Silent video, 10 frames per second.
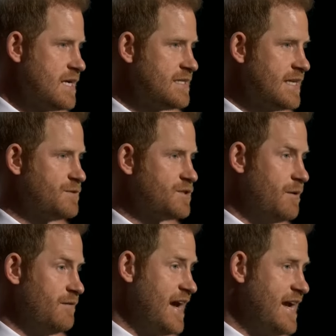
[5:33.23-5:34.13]
seem to
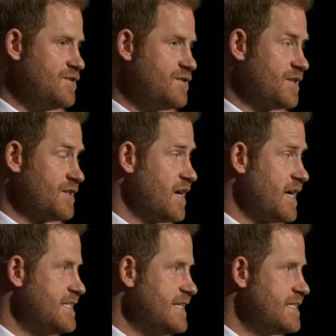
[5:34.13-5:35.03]
pervade
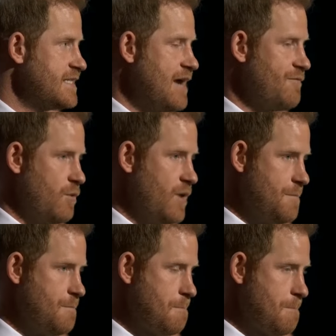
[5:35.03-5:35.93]
societies everywhere.